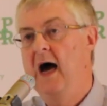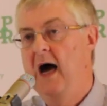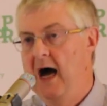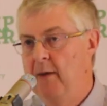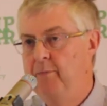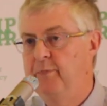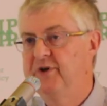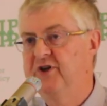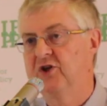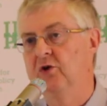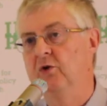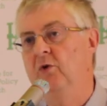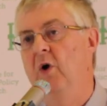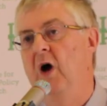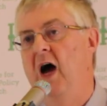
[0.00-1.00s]
up
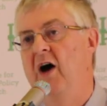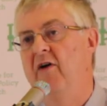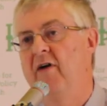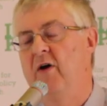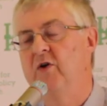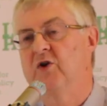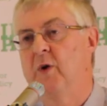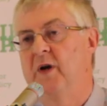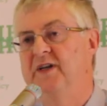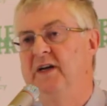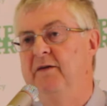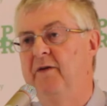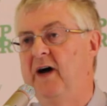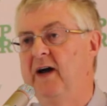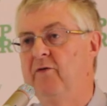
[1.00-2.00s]
to around
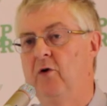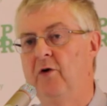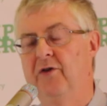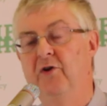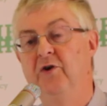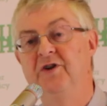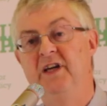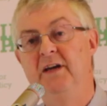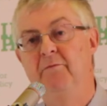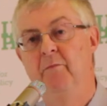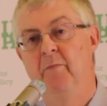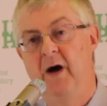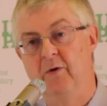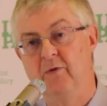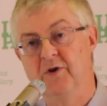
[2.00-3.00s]
£25 or
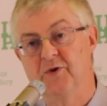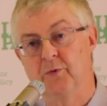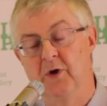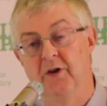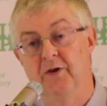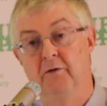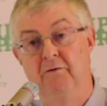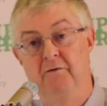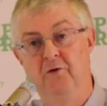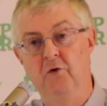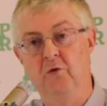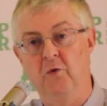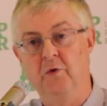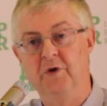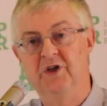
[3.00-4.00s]
£30 worth of
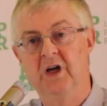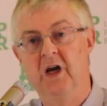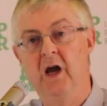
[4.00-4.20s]
food